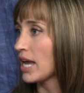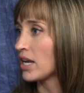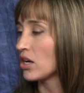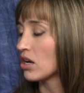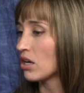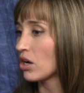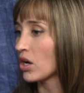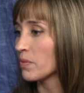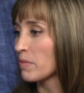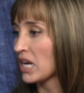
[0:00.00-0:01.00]
And
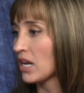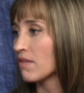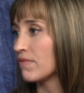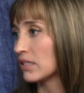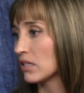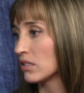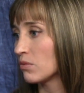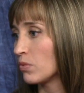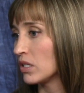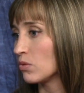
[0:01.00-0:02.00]
her main emphasis
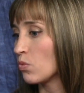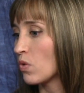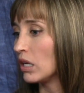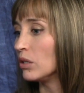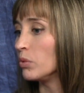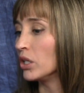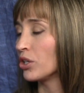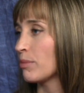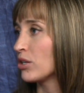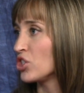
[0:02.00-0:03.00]
was what did we learn
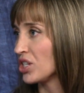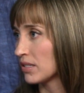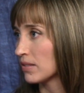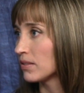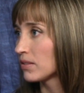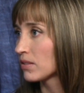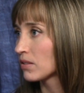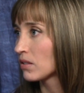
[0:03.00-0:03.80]
about Jesus?